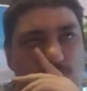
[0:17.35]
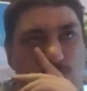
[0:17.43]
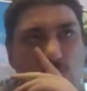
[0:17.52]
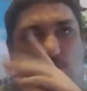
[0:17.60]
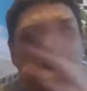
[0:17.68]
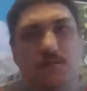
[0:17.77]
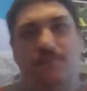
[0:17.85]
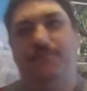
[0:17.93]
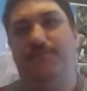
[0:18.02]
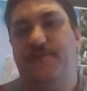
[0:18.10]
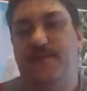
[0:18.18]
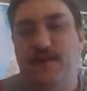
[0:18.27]
Well,
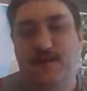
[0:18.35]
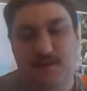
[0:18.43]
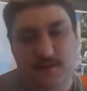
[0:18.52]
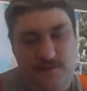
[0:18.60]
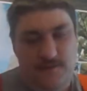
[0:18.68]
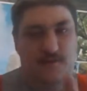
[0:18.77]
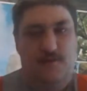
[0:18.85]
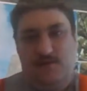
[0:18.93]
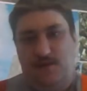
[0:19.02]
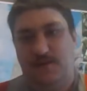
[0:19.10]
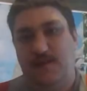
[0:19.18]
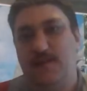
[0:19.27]
because
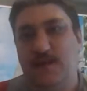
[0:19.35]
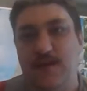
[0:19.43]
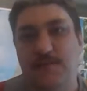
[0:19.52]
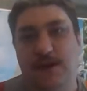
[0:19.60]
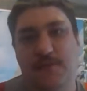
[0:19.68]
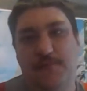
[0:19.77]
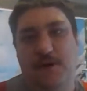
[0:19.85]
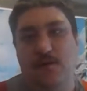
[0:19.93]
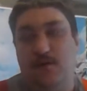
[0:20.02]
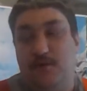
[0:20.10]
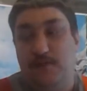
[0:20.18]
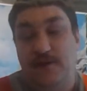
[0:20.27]
this came about
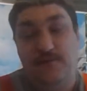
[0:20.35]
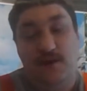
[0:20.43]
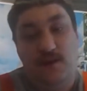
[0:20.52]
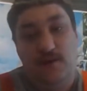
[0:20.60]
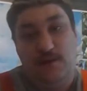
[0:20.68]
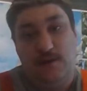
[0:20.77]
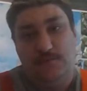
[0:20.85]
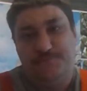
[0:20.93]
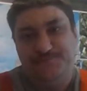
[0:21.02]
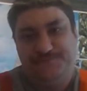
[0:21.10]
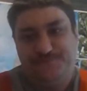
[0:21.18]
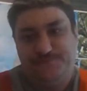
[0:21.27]
because my father,
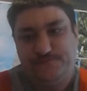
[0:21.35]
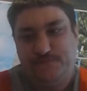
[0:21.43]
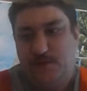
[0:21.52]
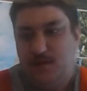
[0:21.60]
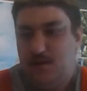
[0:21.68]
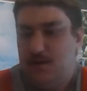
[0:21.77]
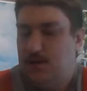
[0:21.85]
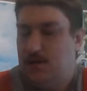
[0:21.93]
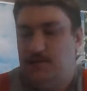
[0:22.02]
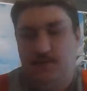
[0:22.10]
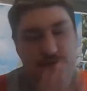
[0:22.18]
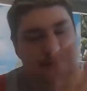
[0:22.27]

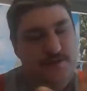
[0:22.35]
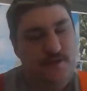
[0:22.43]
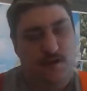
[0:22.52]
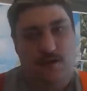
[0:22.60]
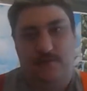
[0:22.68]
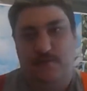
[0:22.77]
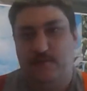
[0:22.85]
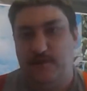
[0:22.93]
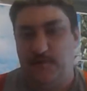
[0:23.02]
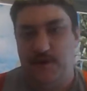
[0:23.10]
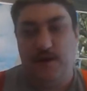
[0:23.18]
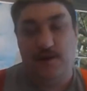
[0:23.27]
much as I love and
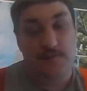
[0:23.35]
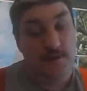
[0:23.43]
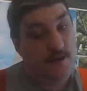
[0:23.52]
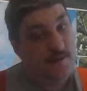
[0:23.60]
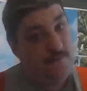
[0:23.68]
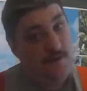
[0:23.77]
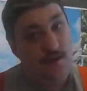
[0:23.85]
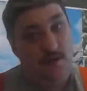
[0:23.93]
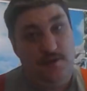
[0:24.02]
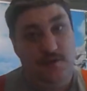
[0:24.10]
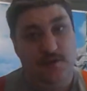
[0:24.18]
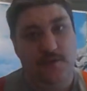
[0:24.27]
respect him, and I really
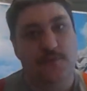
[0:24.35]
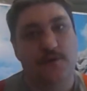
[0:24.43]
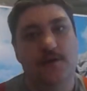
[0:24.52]
do,